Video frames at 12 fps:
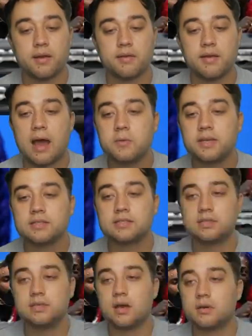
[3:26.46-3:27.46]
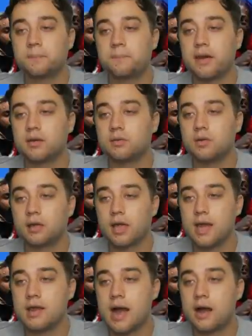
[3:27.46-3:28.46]
But now we can see a better
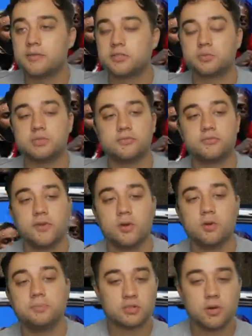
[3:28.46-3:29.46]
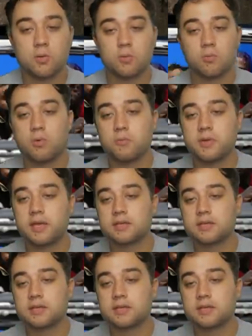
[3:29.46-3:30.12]
look at how this was filmed. So what we